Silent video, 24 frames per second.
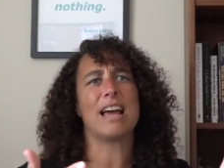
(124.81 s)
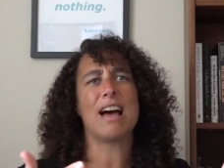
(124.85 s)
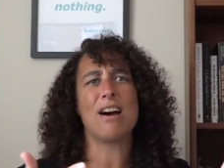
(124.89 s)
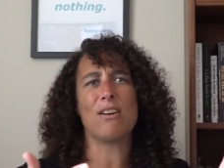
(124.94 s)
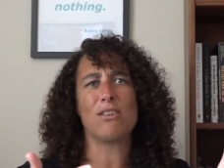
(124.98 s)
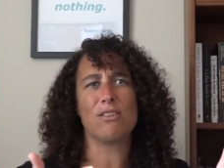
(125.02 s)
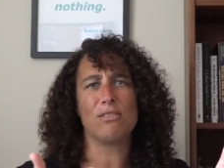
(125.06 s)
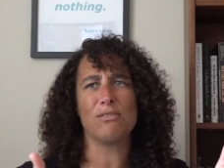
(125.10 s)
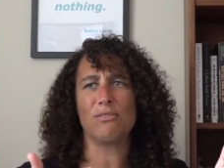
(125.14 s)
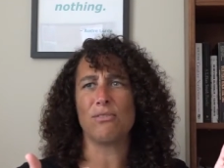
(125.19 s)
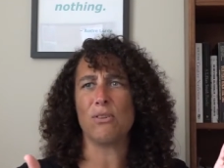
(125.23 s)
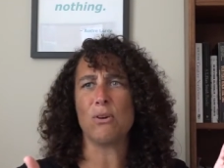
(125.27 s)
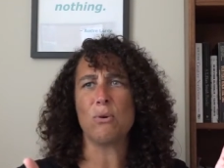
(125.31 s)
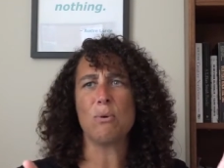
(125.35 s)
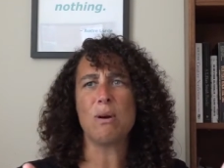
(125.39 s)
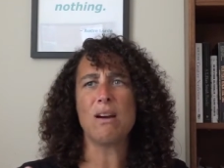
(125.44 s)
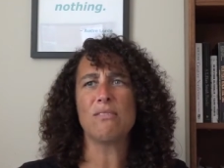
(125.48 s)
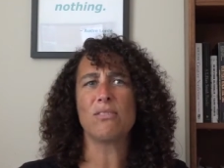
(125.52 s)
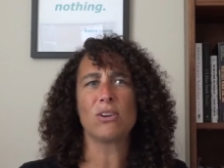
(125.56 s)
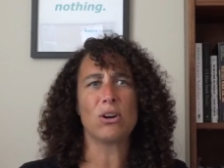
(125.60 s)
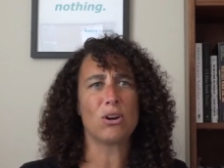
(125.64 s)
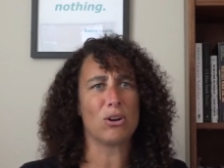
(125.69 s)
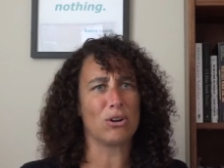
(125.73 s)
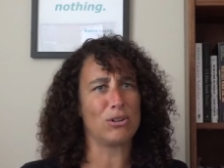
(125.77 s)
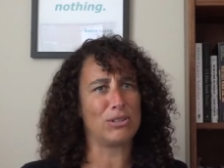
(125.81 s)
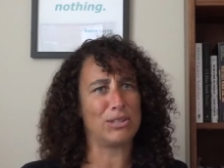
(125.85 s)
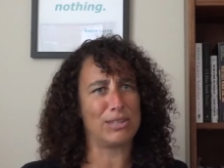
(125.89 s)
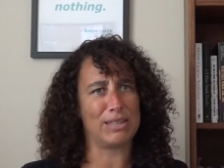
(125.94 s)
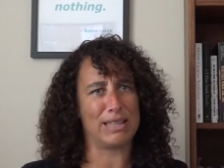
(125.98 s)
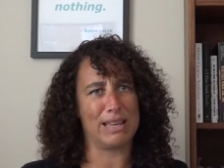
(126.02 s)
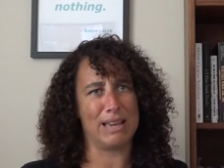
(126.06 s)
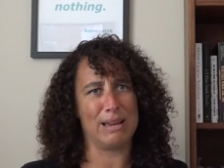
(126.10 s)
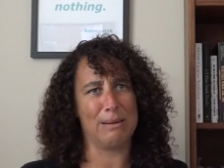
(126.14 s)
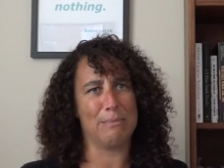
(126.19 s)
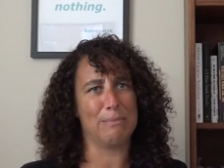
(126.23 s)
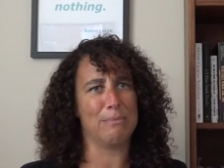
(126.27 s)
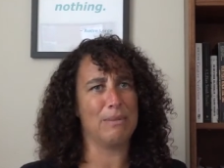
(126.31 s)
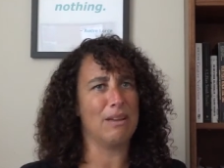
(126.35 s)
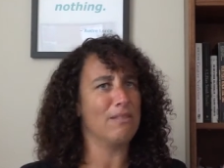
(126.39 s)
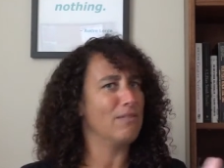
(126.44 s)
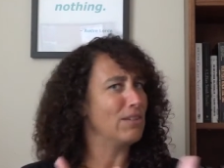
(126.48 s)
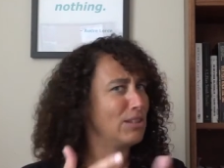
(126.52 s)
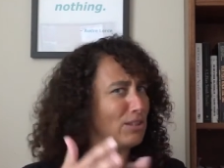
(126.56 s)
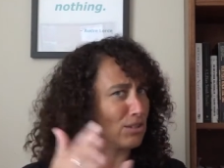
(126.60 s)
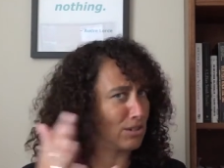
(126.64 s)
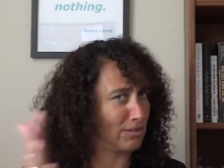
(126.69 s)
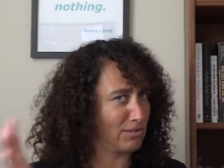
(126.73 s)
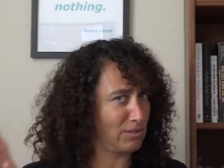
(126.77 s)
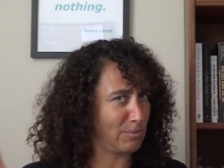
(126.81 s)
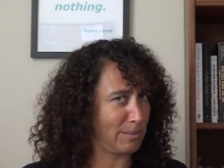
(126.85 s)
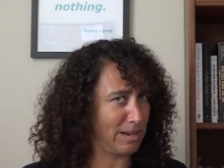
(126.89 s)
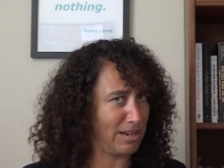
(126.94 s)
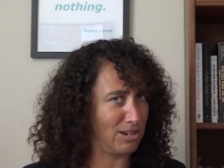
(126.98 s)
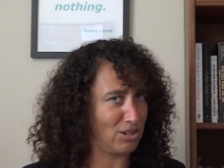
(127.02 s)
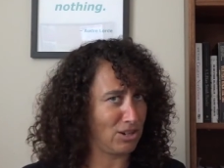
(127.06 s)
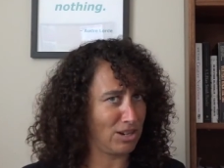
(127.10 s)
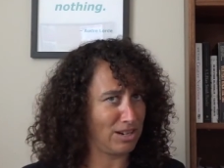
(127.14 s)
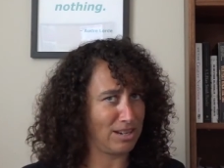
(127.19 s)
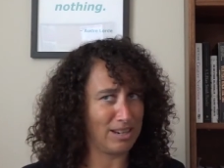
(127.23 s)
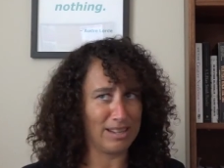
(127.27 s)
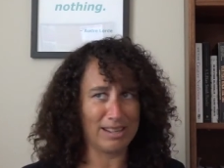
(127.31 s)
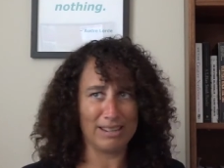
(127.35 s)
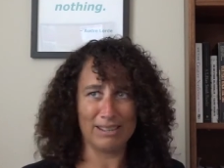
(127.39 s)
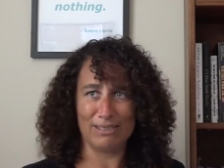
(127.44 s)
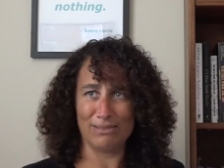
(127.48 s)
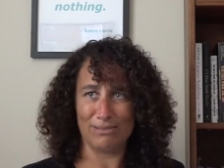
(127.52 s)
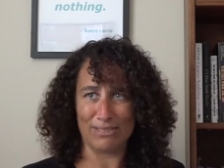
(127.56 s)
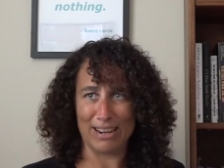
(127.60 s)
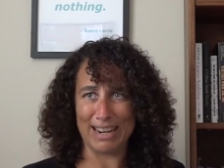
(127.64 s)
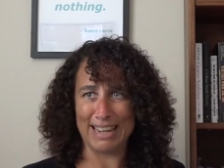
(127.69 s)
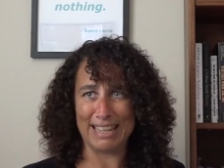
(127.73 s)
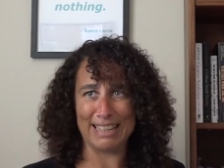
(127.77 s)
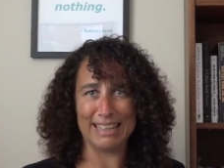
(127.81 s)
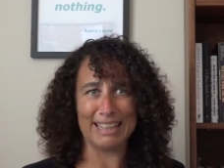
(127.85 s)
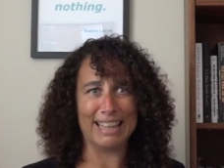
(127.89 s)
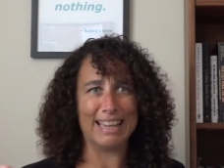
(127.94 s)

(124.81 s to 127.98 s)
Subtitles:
out of whoever hurts them if it serves my agenda, right?